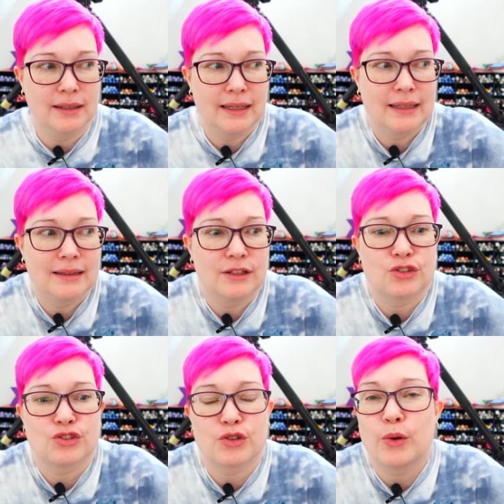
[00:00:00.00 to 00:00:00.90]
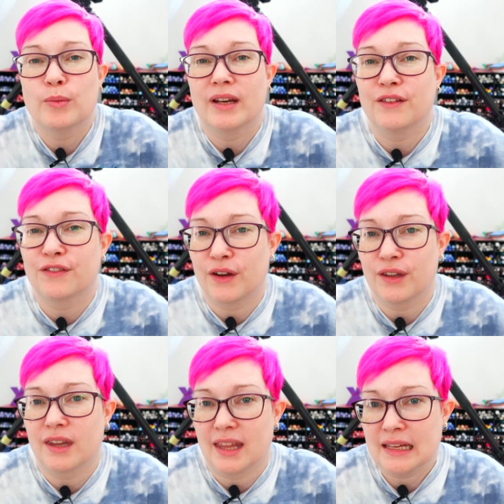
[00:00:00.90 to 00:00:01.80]
like there's so many
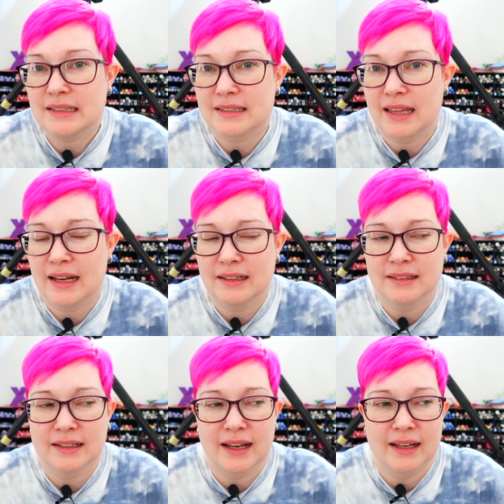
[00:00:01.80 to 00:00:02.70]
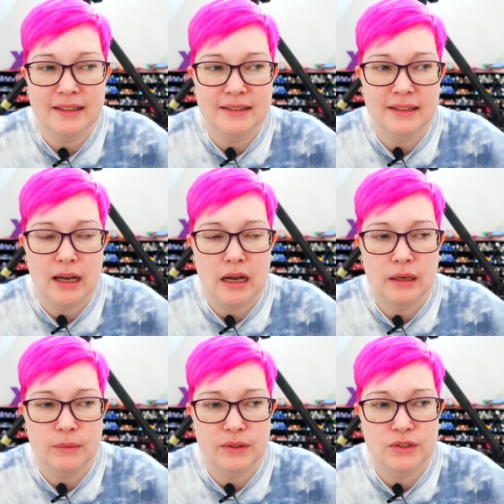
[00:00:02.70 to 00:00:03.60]
fun things there and
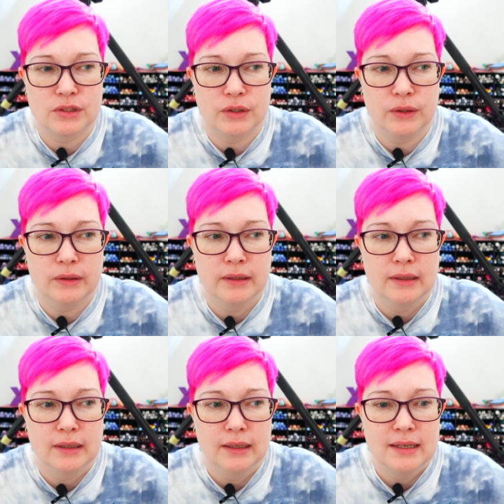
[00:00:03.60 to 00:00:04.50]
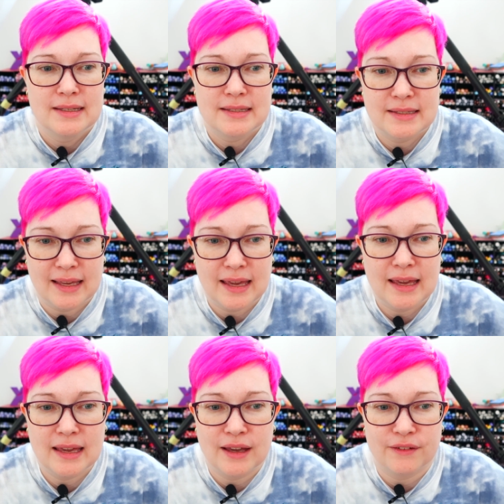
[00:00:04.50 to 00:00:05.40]
I want to
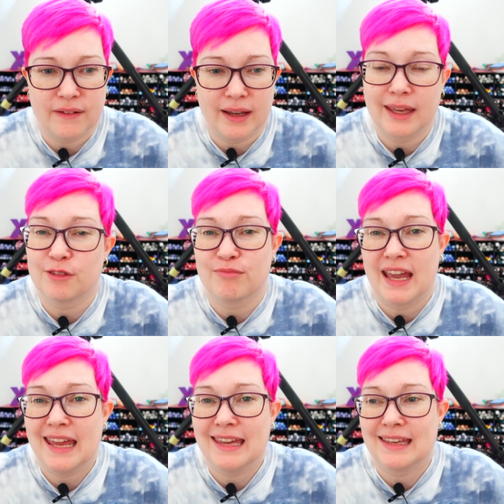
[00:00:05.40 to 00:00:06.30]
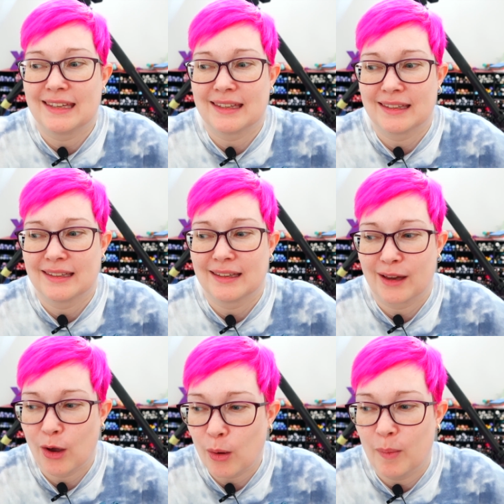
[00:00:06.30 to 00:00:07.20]
see if I can make
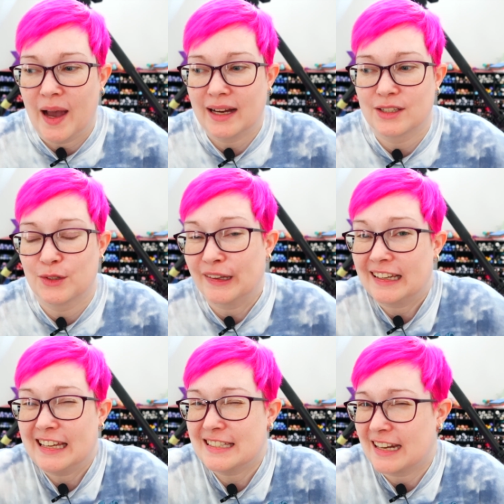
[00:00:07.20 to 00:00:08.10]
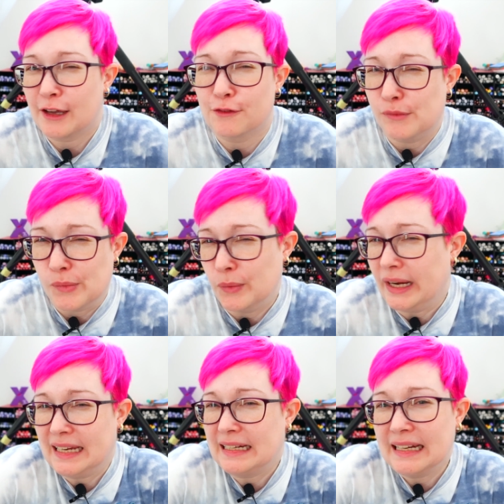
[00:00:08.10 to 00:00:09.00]
go back to at least like
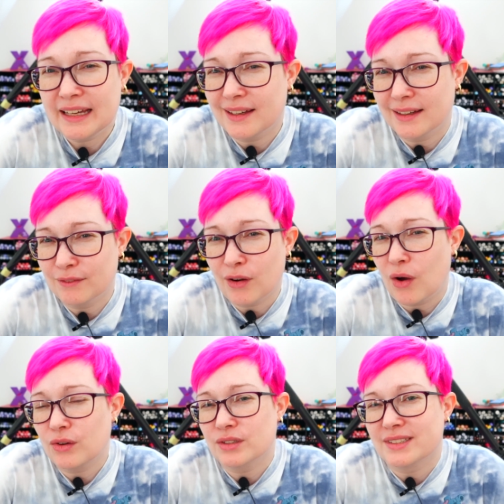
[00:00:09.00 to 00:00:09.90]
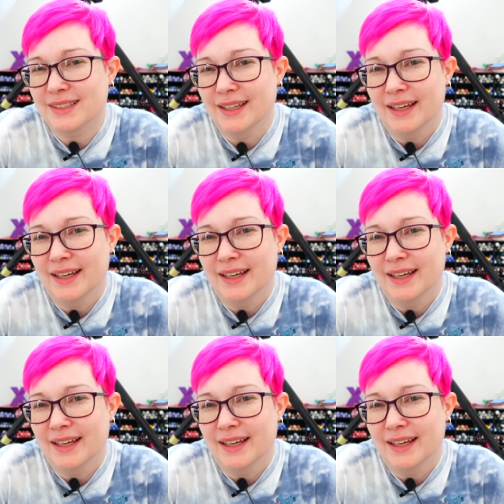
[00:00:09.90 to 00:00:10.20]
weekly vlogs